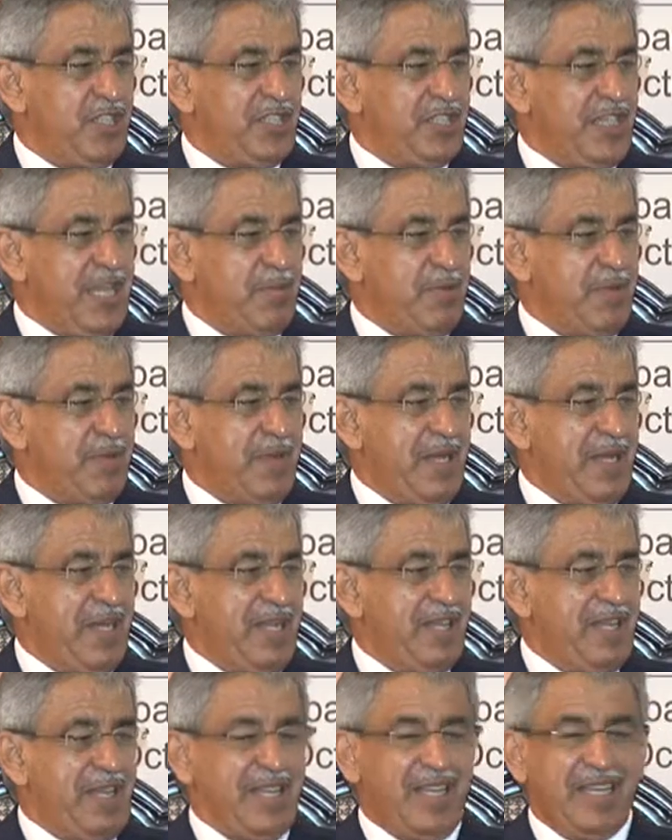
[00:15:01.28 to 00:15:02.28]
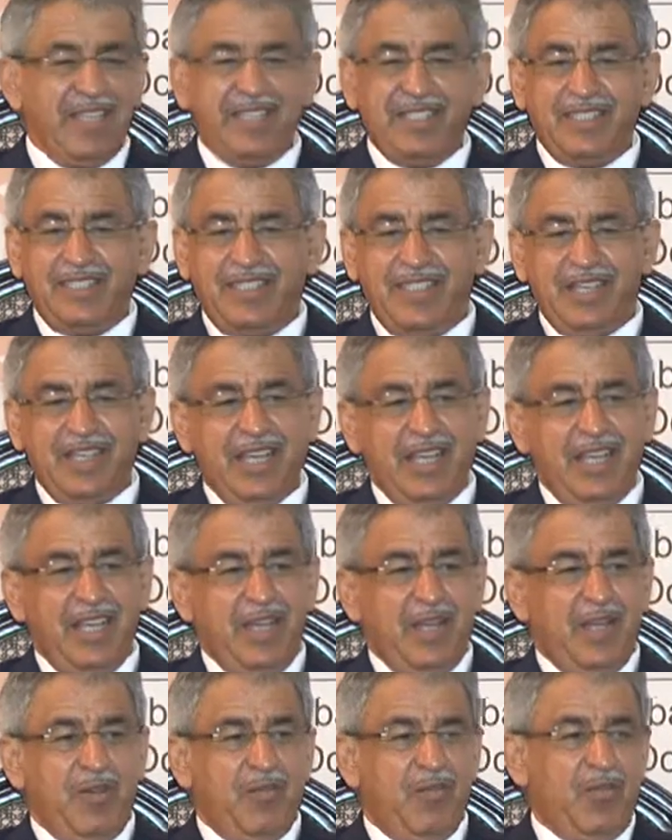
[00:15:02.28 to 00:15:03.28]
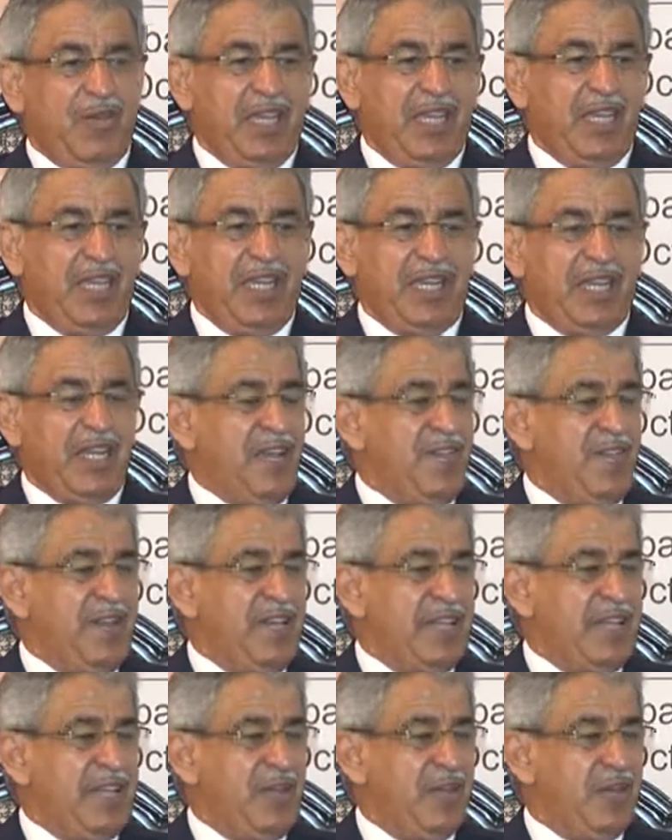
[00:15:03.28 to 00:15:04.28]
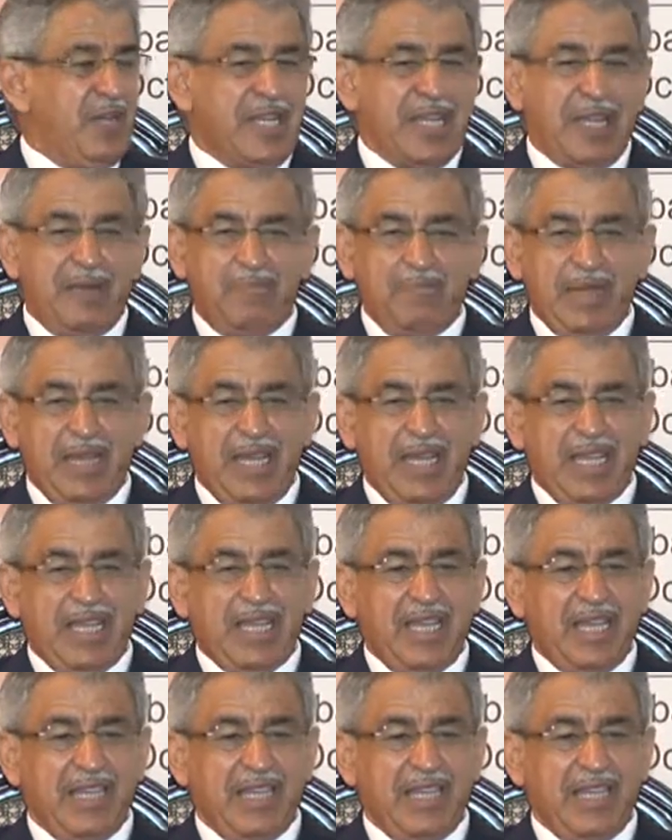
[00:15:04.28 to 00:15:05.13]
Islamabad, and we definitely will come back.